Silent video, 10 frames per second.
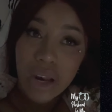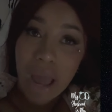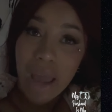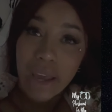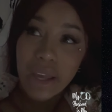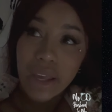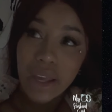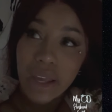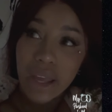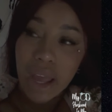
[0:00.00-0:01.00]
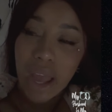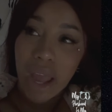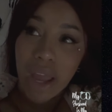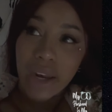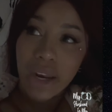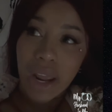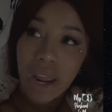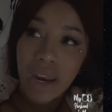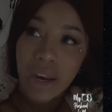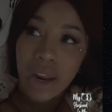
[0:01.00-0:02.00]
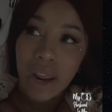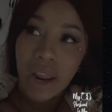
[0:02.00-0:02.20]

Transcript: Like, and